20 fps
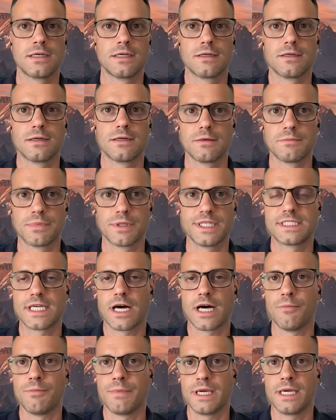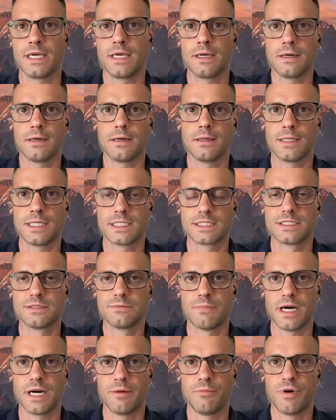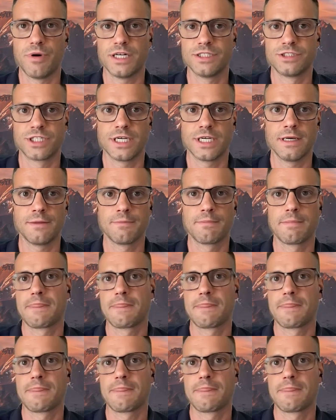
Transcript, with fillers: please help me, this is my budget.